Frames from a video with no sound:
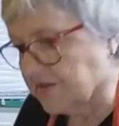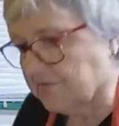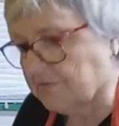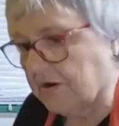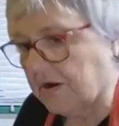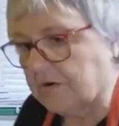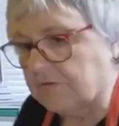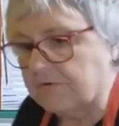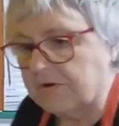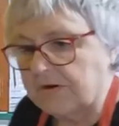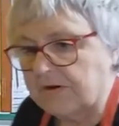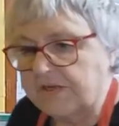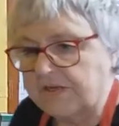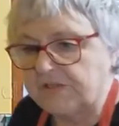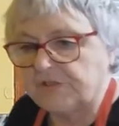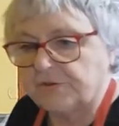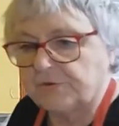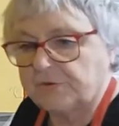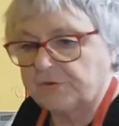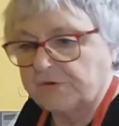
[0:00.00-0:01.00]
there are only
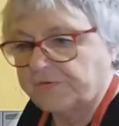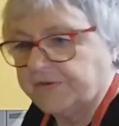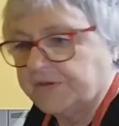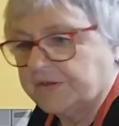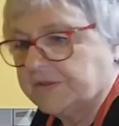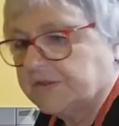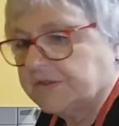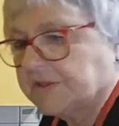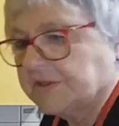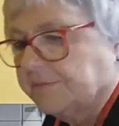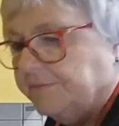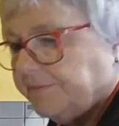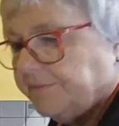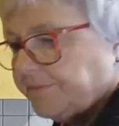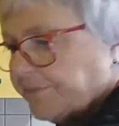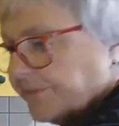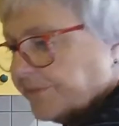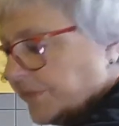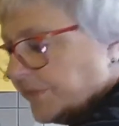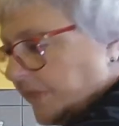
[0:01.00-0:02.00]
2 of us,
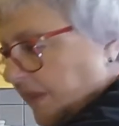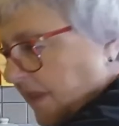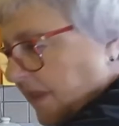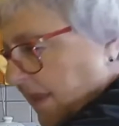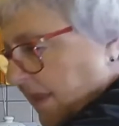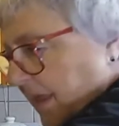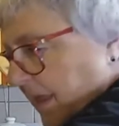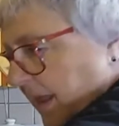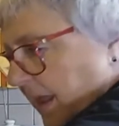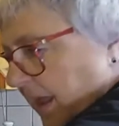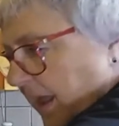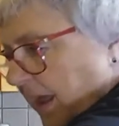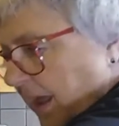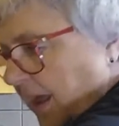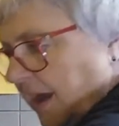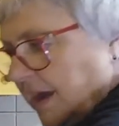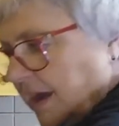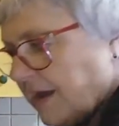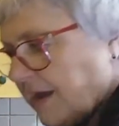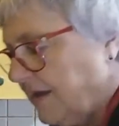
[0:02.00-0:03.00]

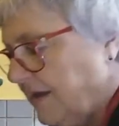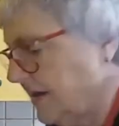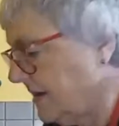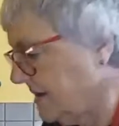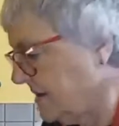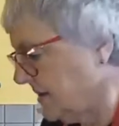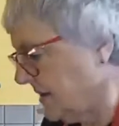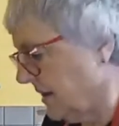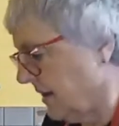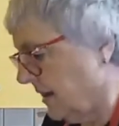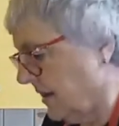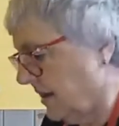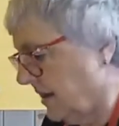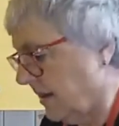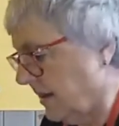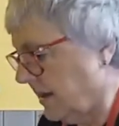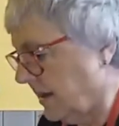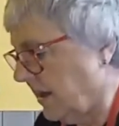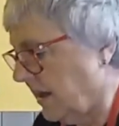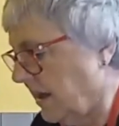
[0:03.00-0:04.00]
and
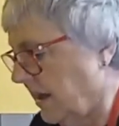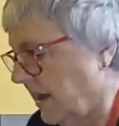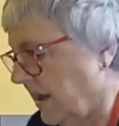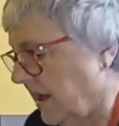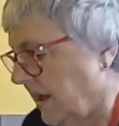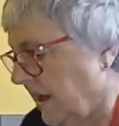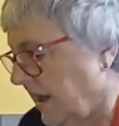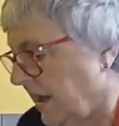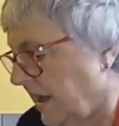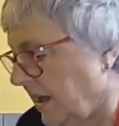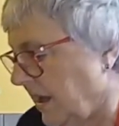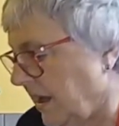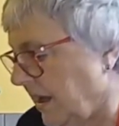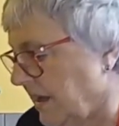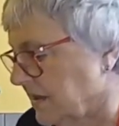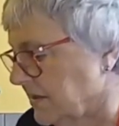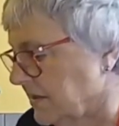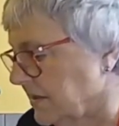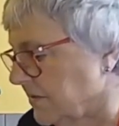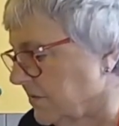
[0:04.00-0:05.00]
I
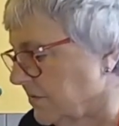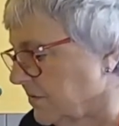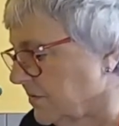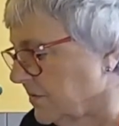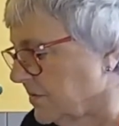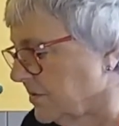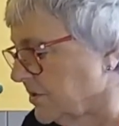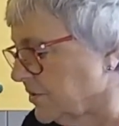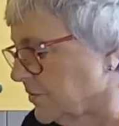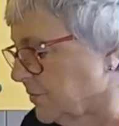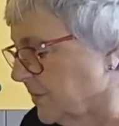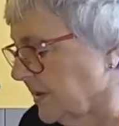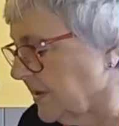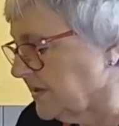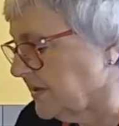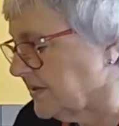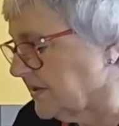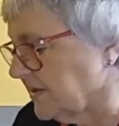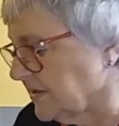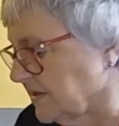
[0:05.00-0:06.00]
don't want to
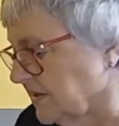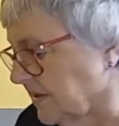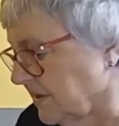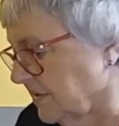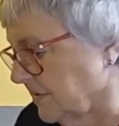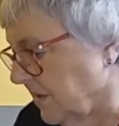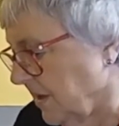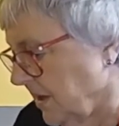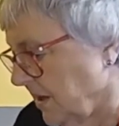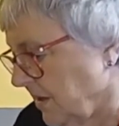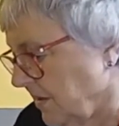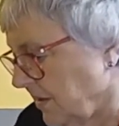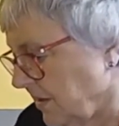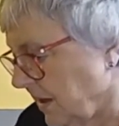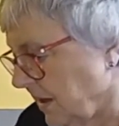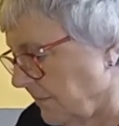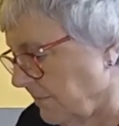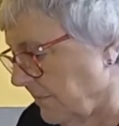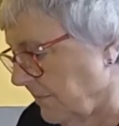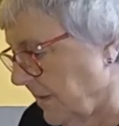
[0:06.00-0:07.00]
waste it. So
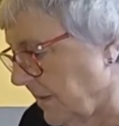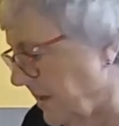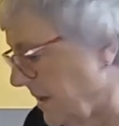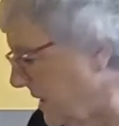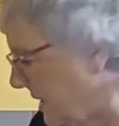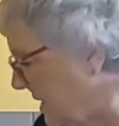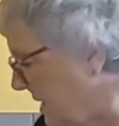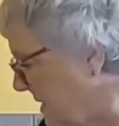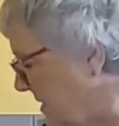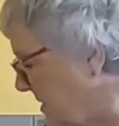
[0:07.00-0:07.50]
I'm making